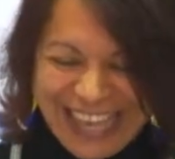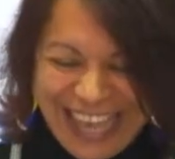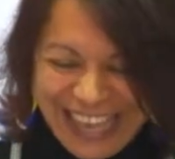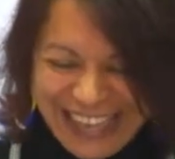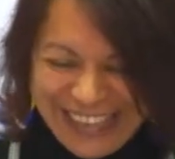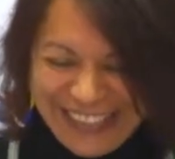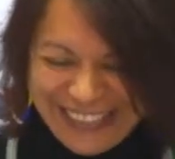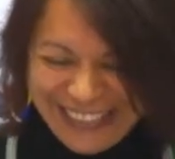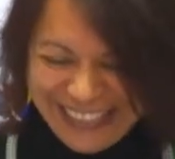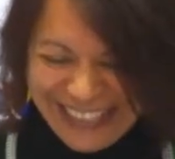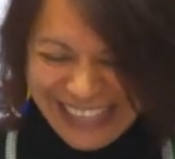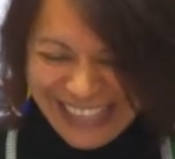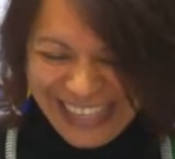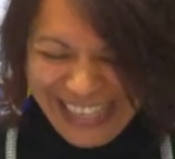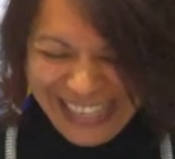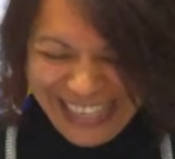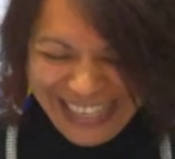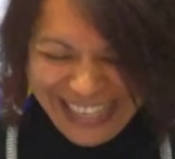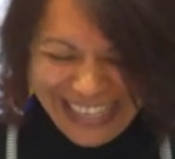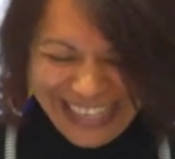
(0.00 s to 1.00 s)
kind of
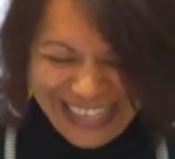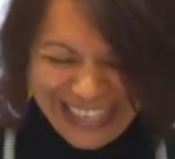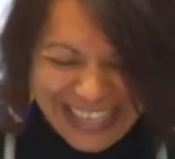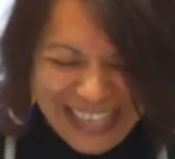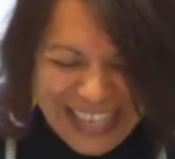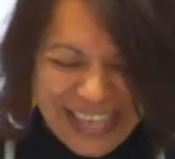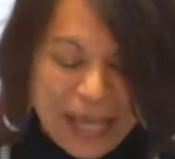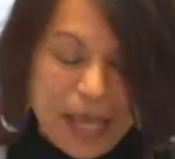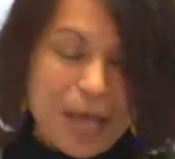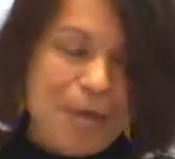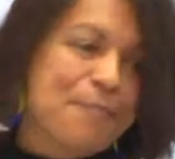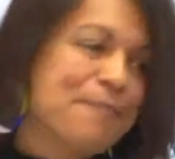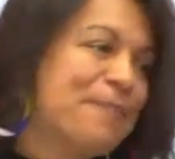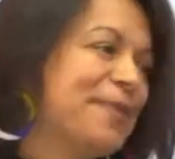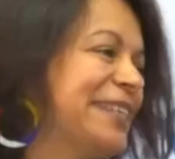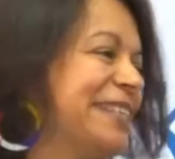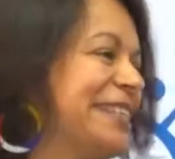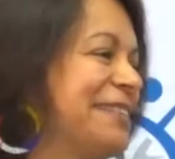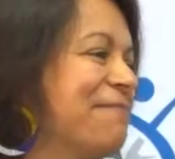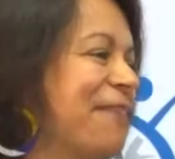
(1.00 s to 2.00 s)
thing
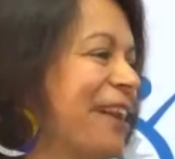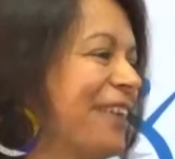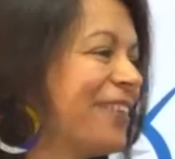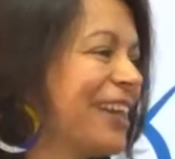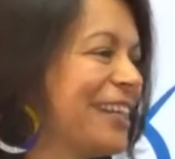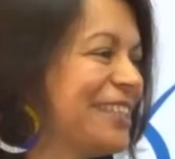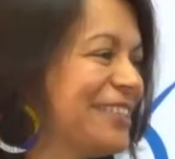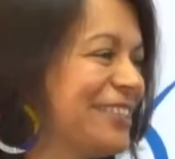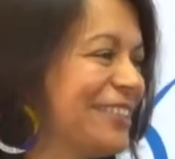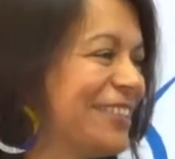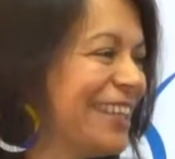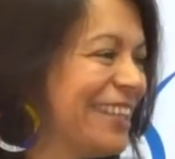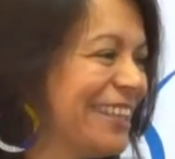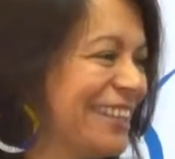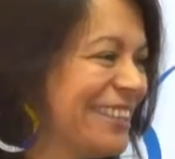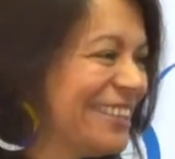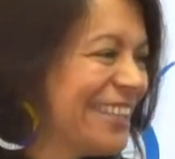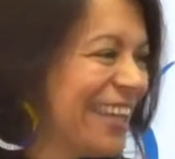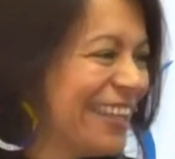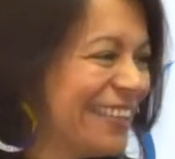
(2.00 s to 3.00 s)
but in my rush to get
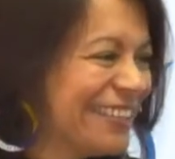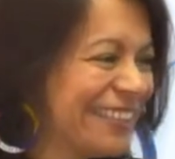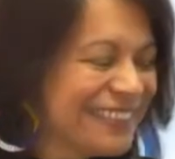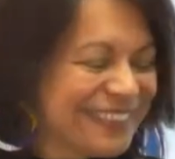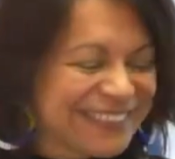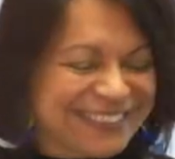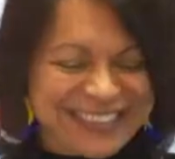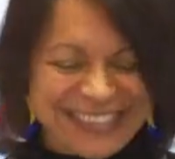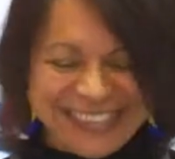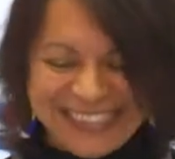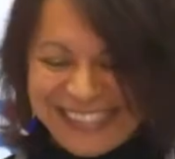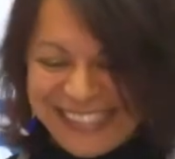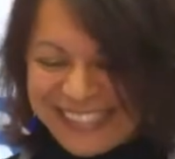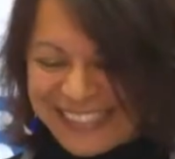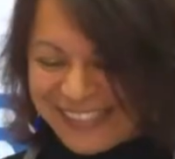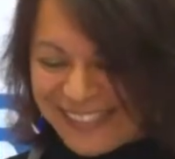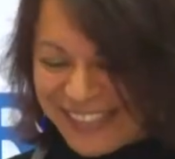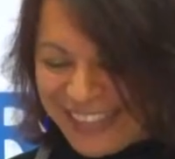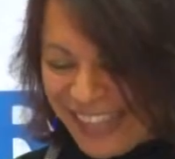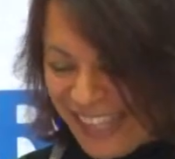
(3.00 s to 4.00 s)
the title to
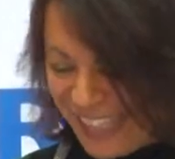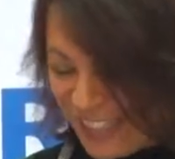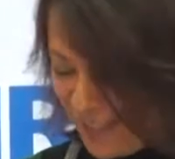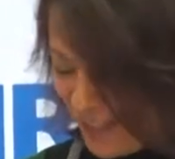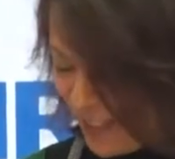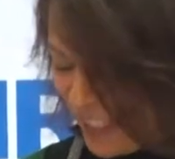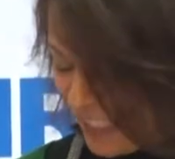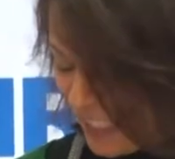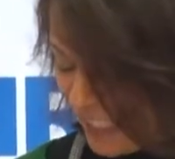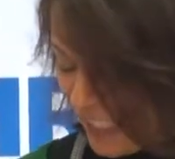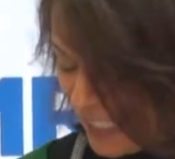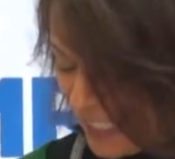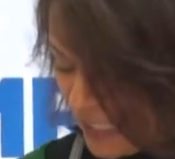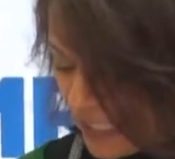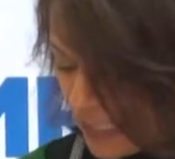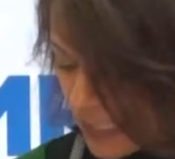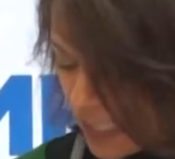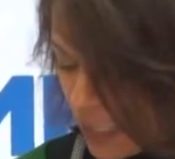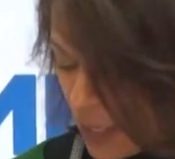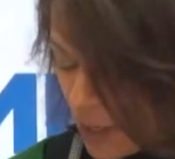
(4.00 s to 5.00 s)
Nesizwe, that's what it
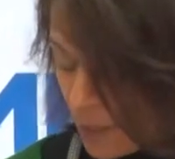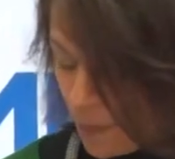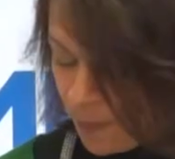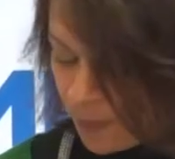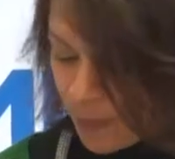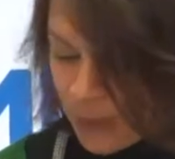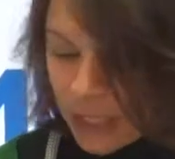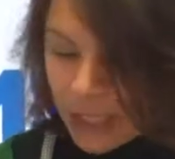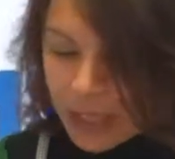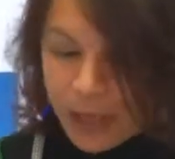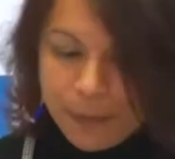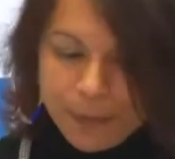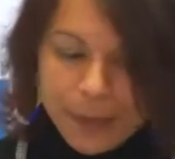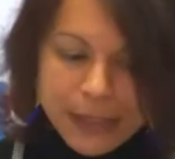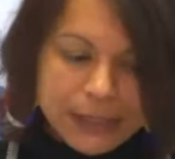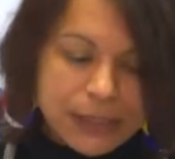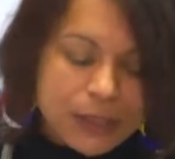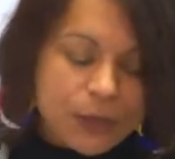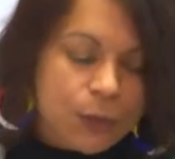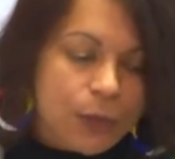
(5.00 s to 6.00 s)
is. Um,
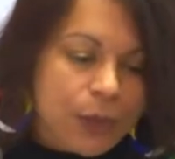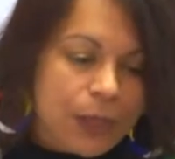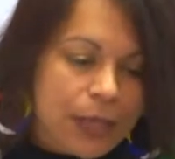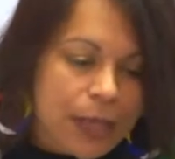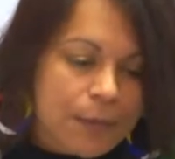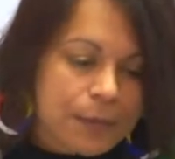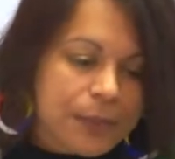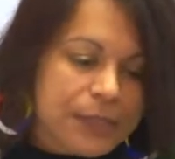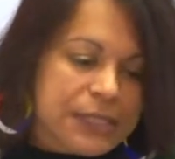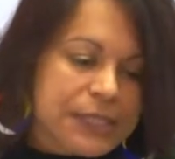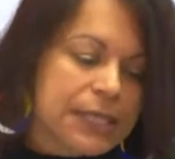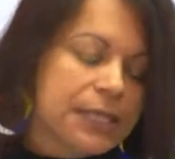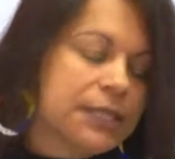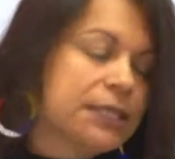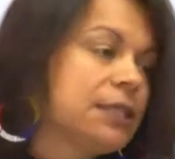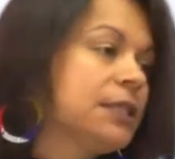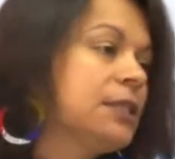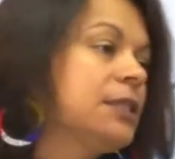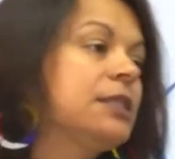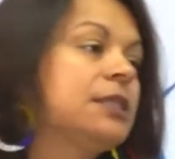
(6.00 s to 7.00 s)
but the work I'm
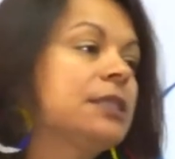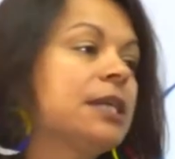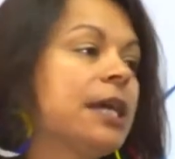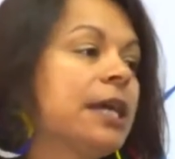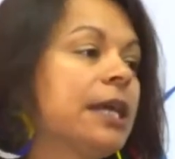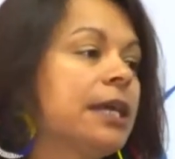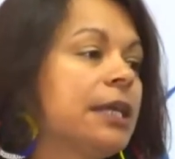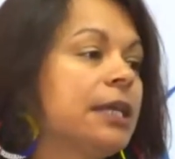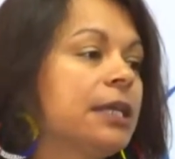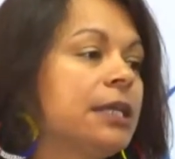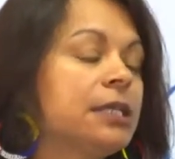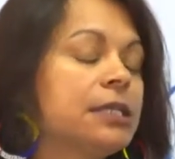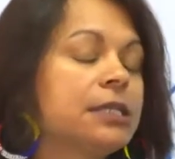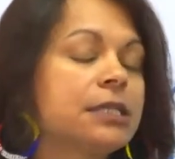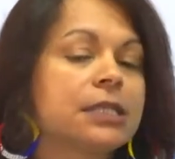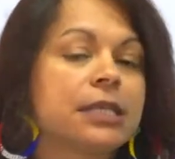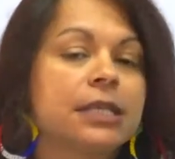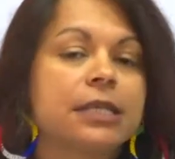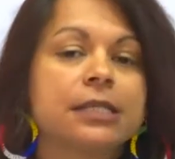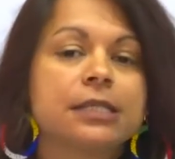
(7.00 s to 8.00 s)
presenting today
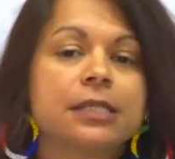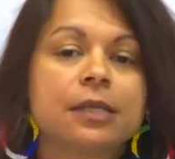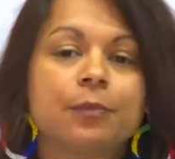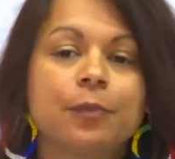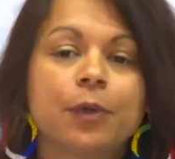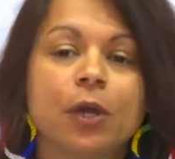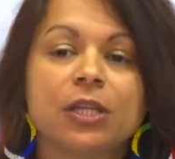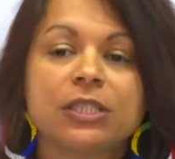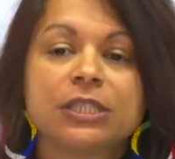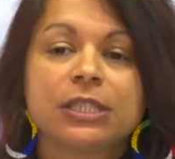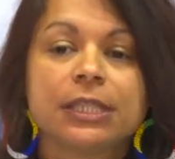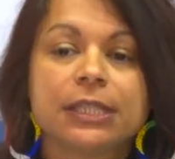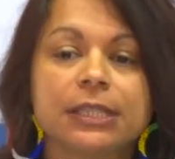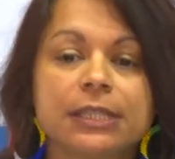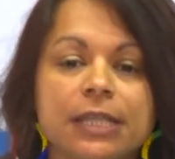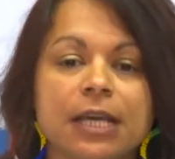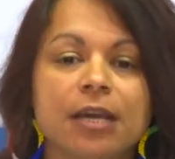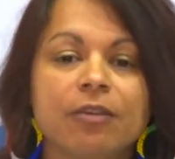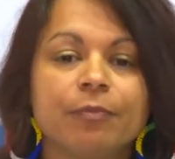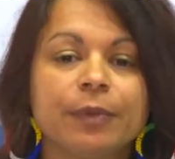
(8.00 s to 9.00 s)
is, is a
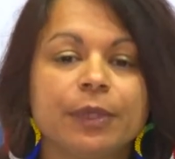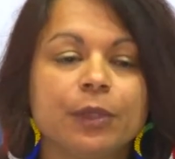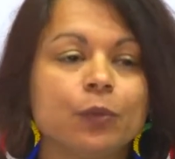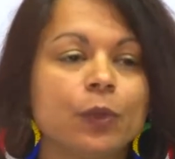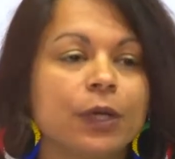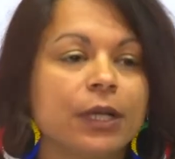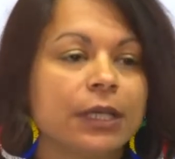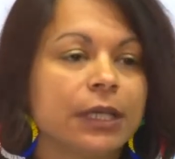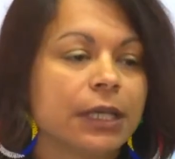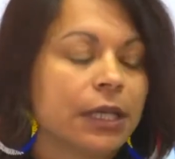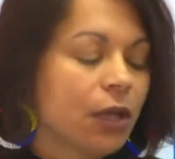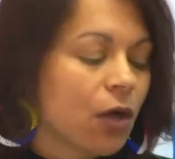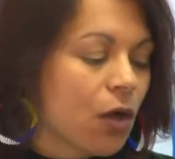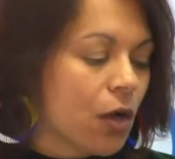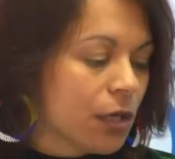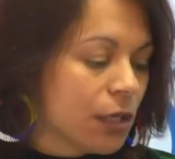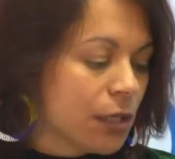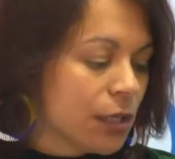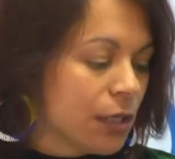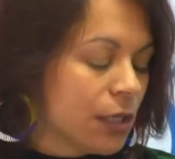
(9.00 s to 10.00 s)
project I've been working
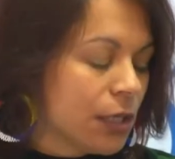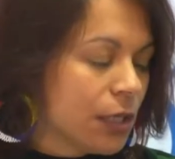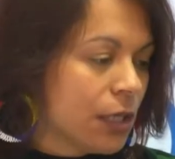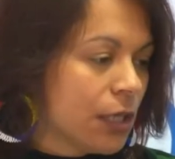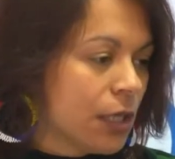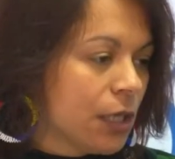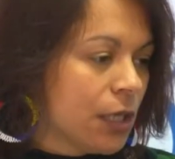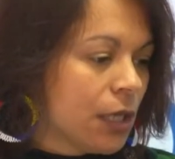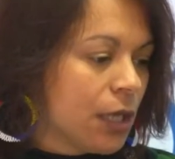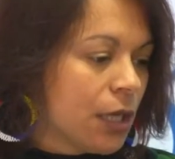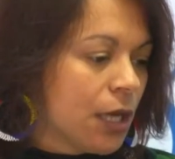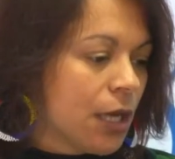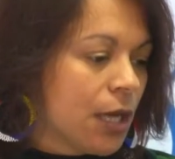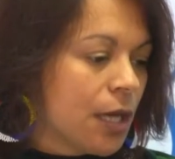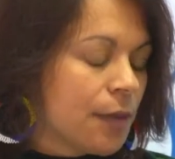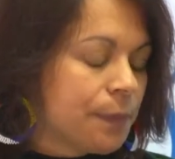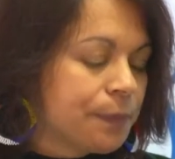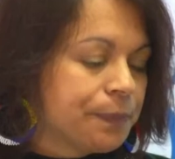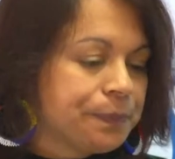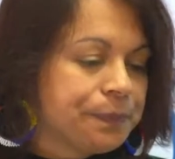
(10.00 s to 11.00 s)
on
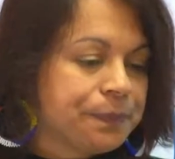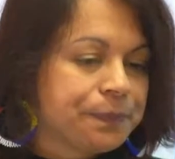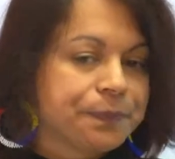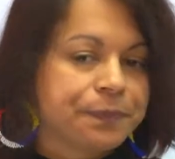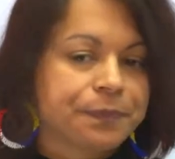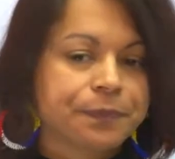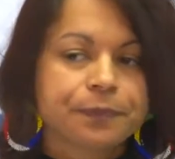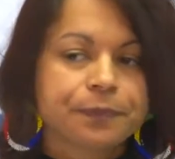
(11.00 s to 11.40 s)
um,